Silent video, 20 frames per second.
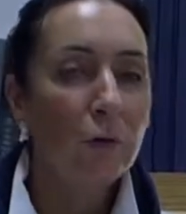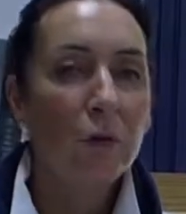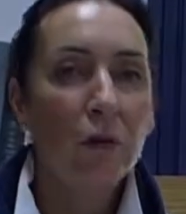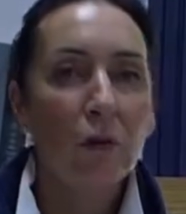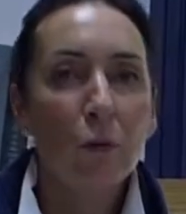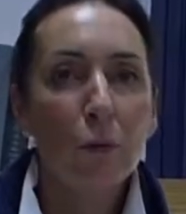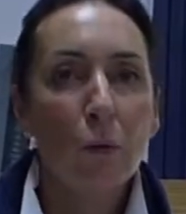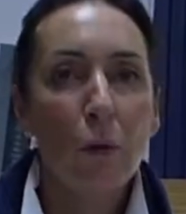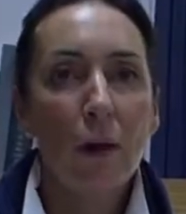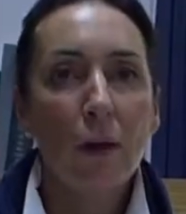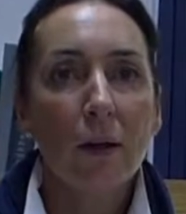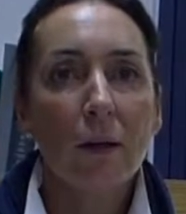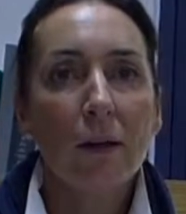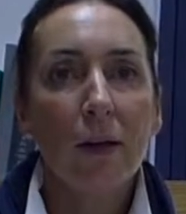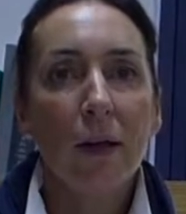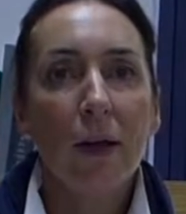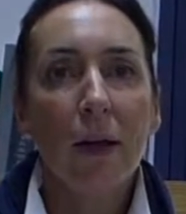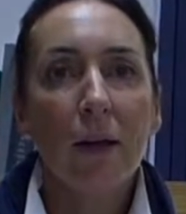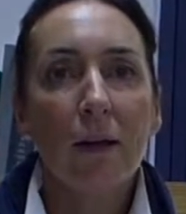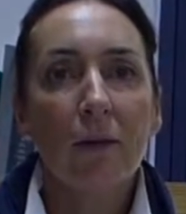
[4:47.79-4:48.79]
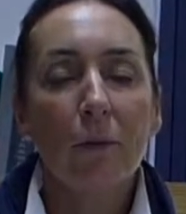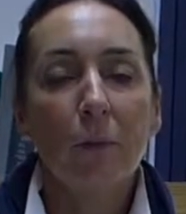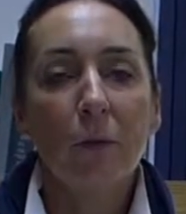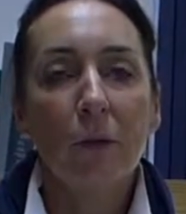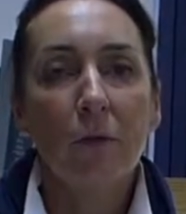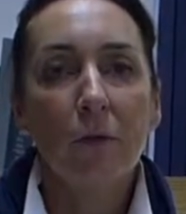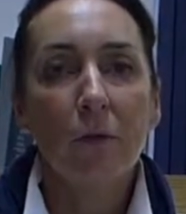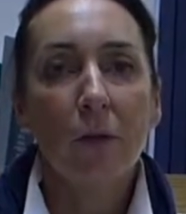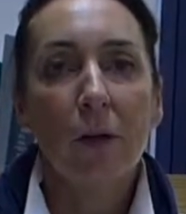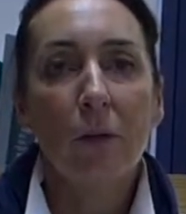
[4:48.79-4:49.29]
this wine has
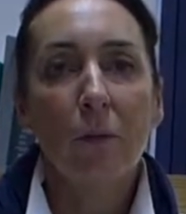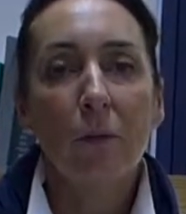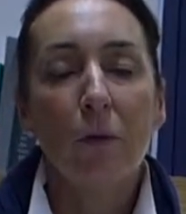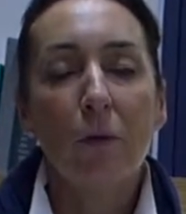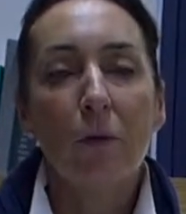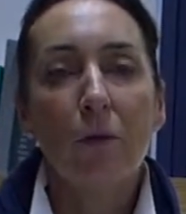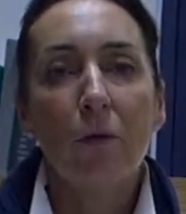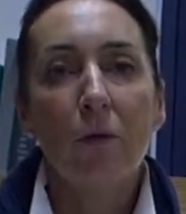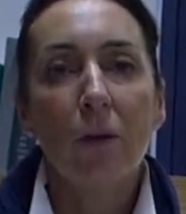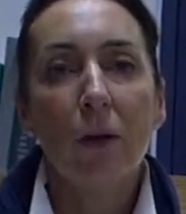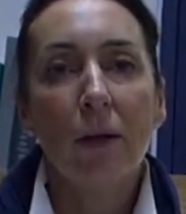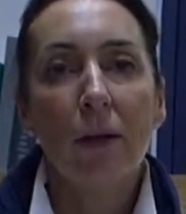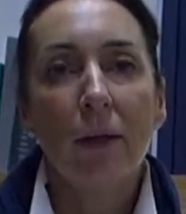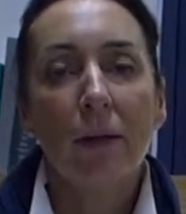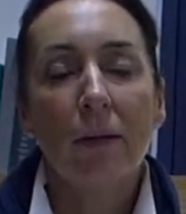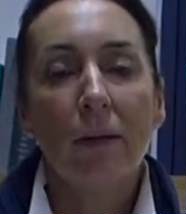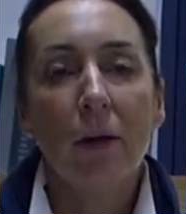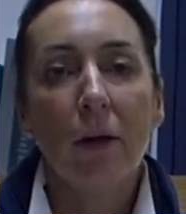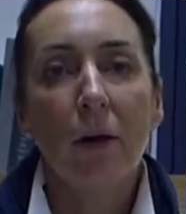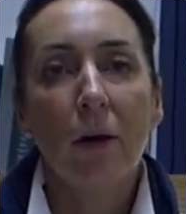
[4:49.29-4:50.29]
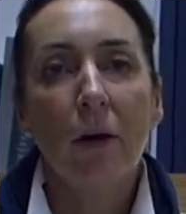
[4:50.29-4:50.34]
been famous in